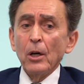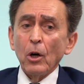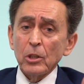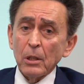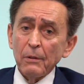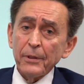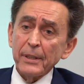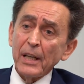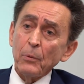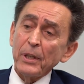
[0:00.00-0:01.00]
On top of it,
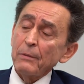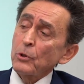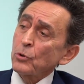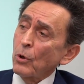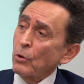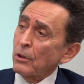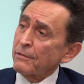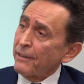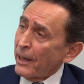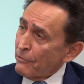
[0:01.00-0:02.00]
now we have the so-called
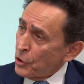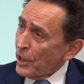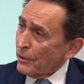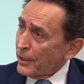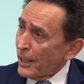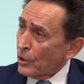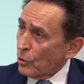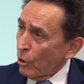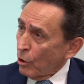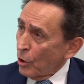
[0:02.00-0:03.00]
5G antennas
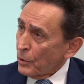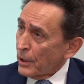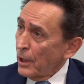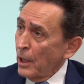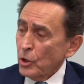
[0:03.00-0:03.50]
all over,